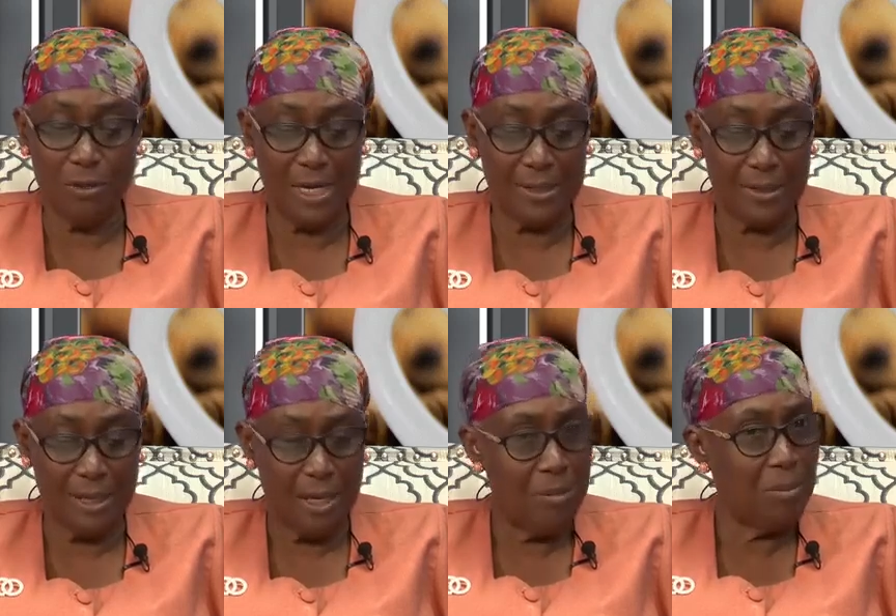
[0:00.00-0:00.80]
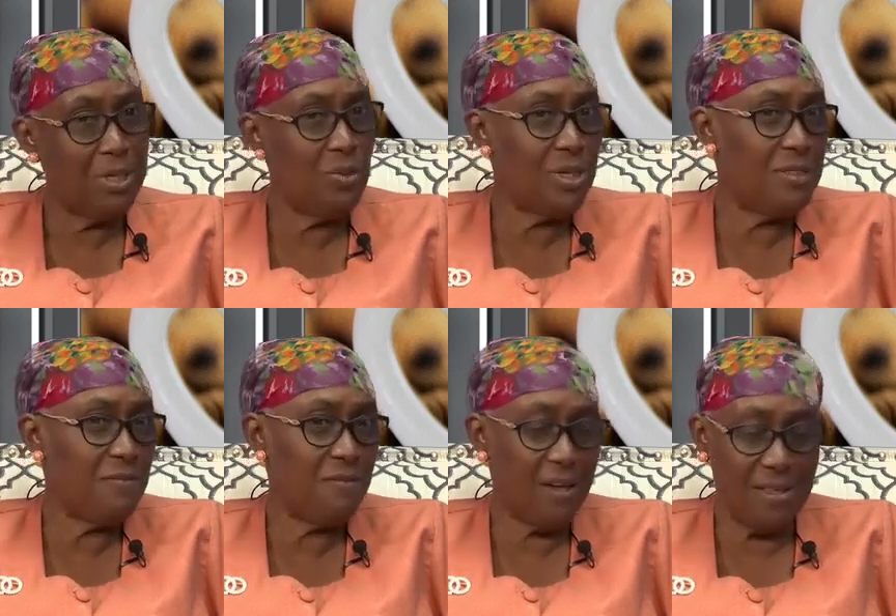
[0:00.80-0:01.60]
to rest, but it
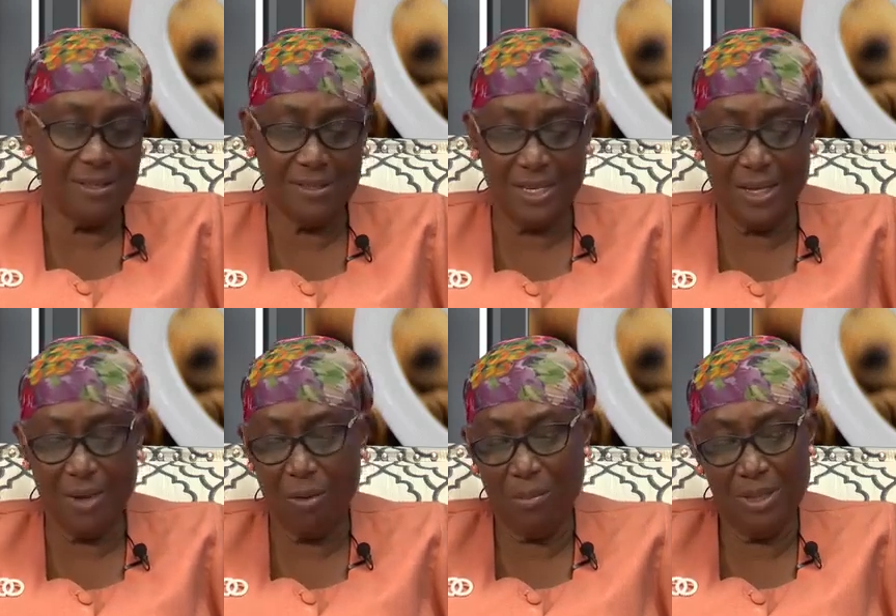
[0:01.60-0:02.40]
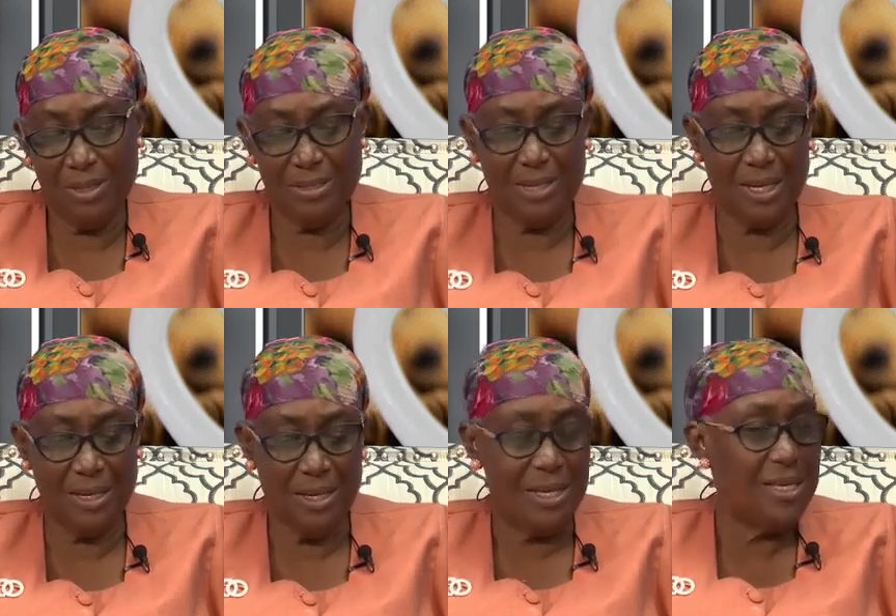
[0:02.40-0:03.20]
wasn't Father's Day or Mother's
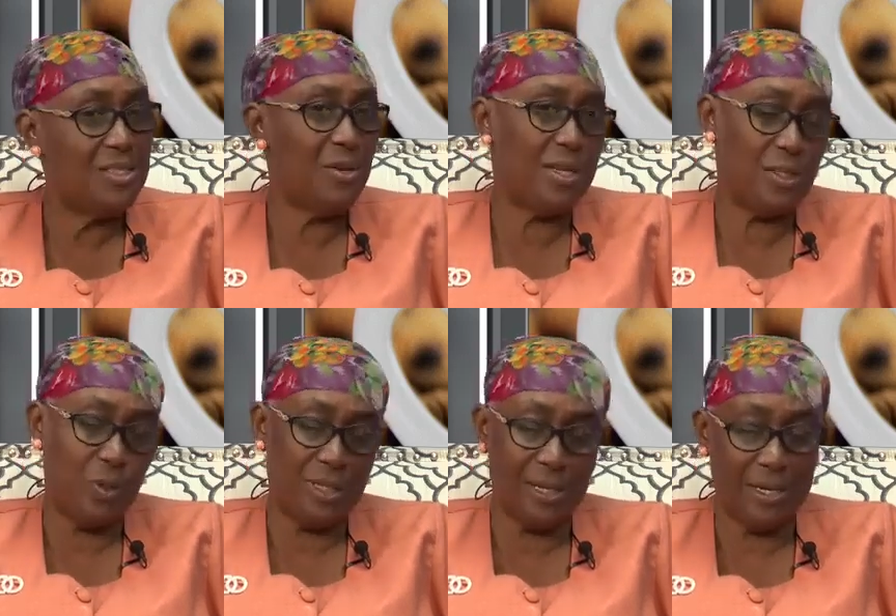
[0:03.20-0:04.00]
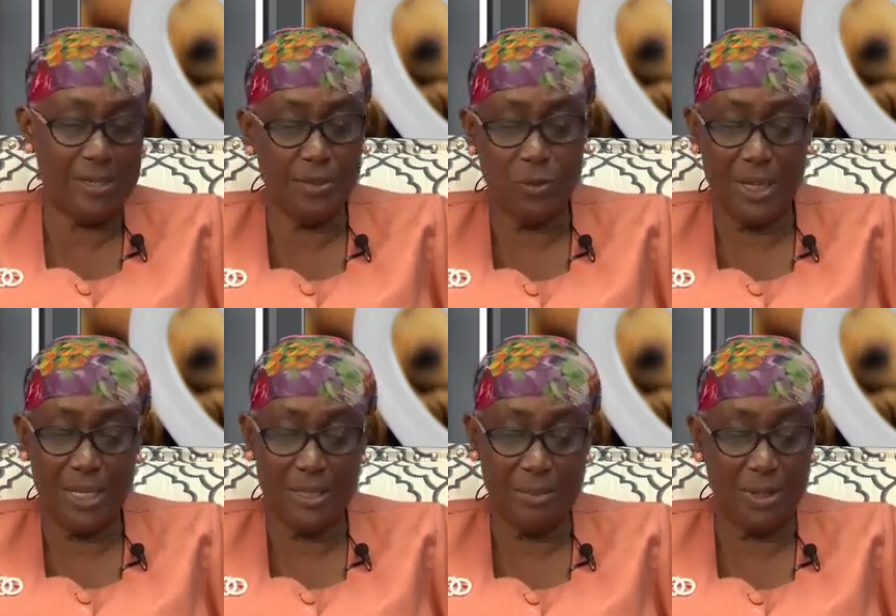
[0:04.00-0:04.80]
Day, so I thought I'd let it
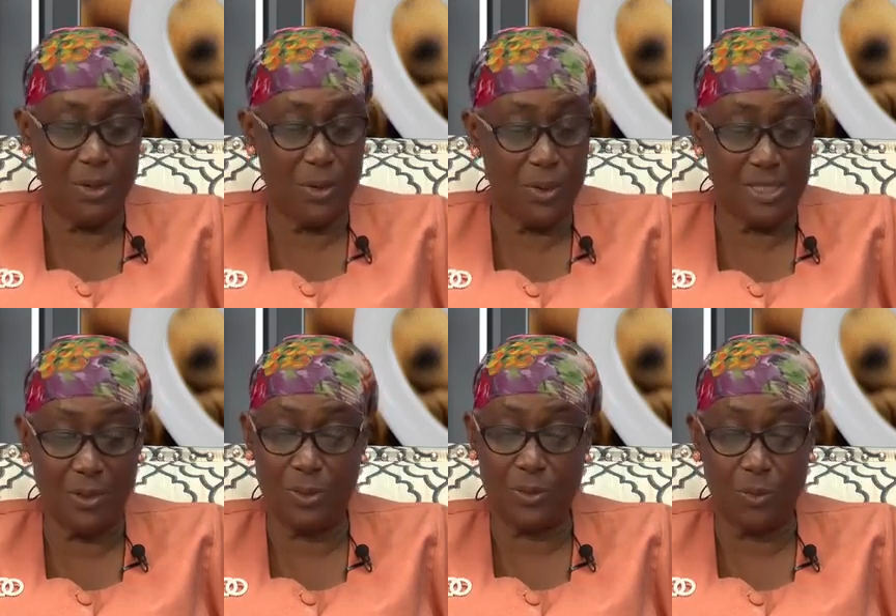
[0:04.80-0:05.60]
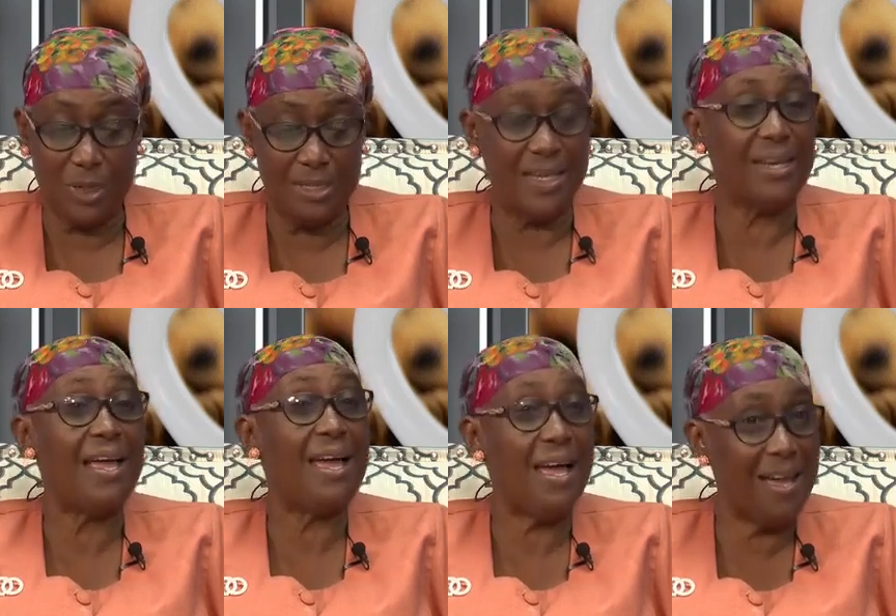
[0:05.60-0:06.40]
wait because there was work that
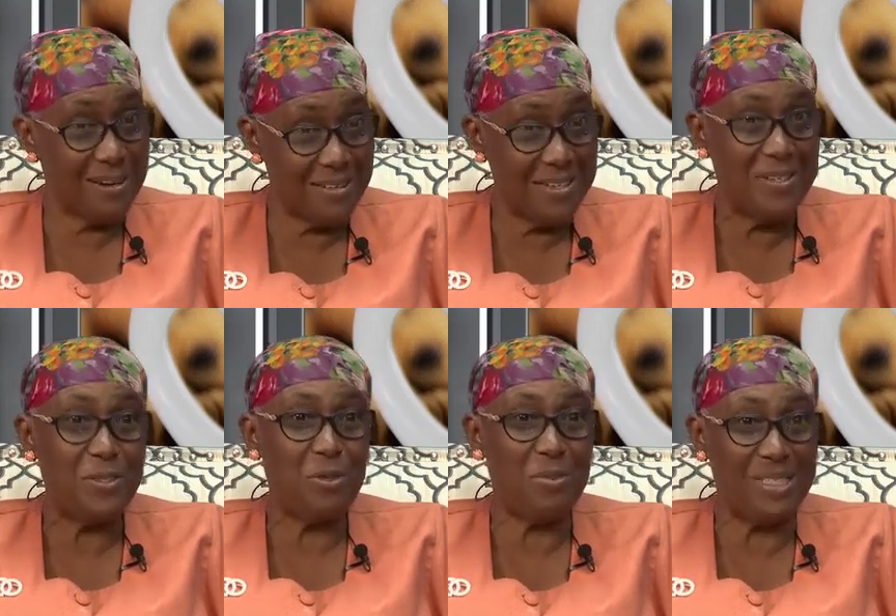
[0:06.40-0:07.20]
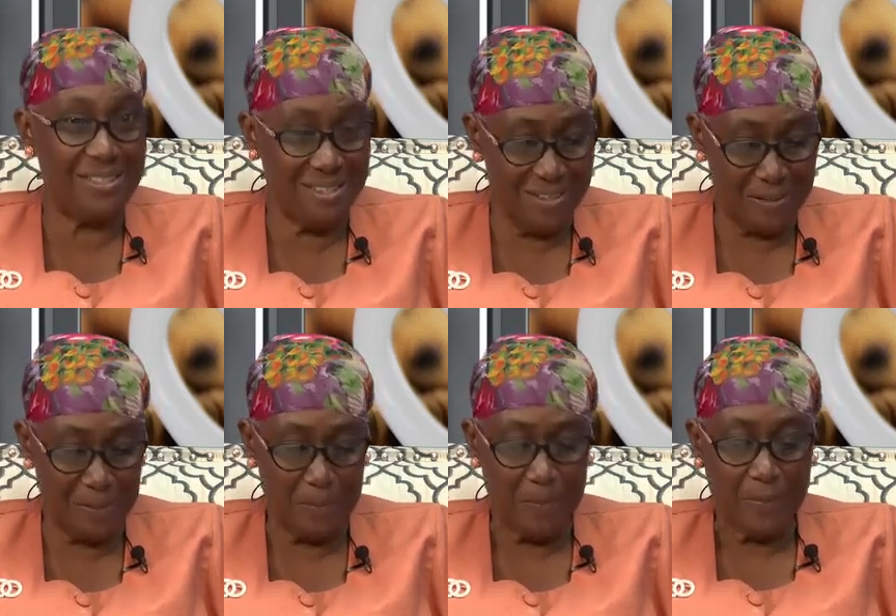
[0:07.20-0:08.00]
had to be done.